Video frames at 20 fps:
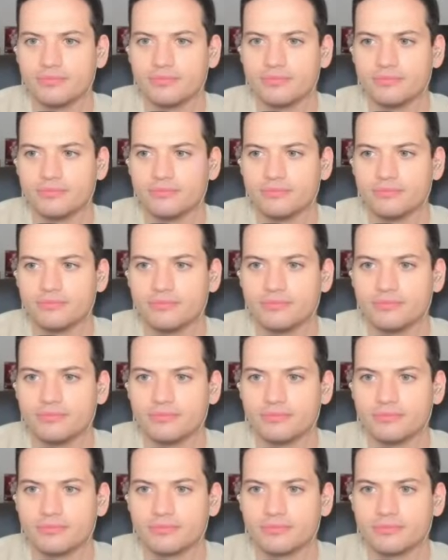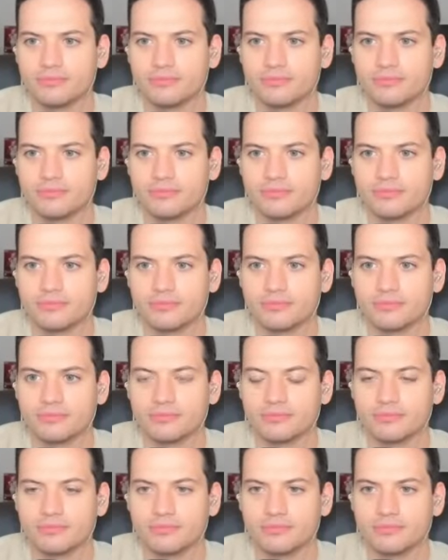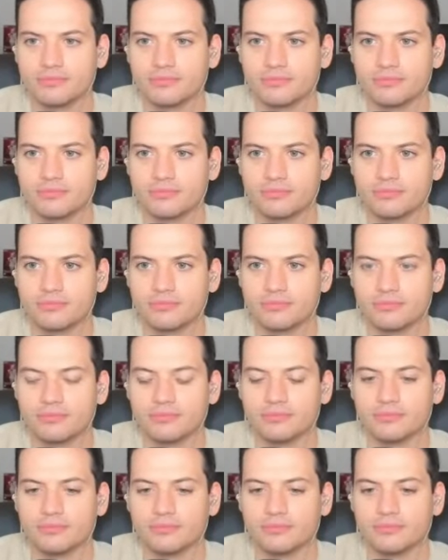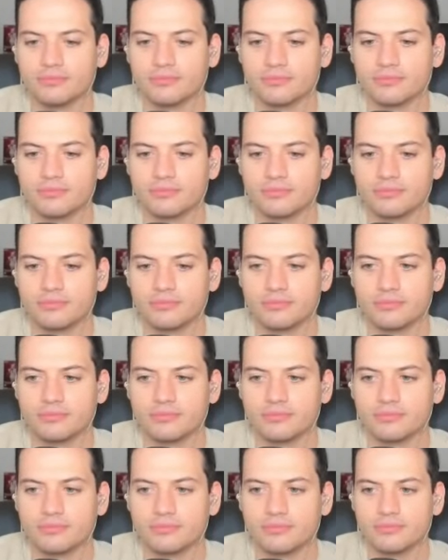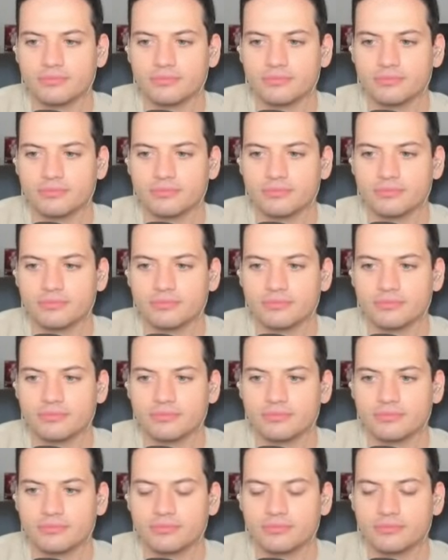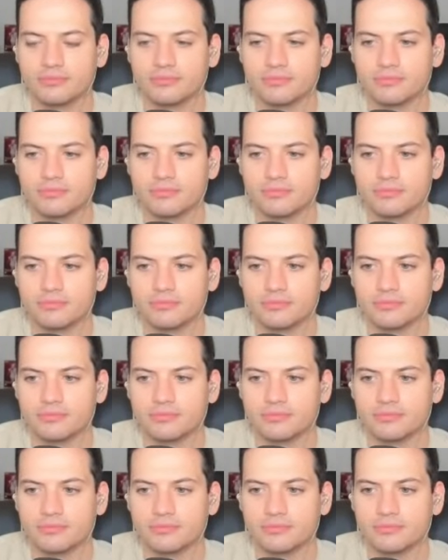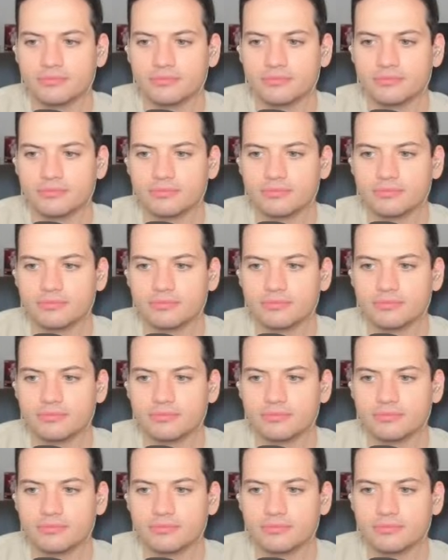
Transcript: No words are spoken by the person on screen.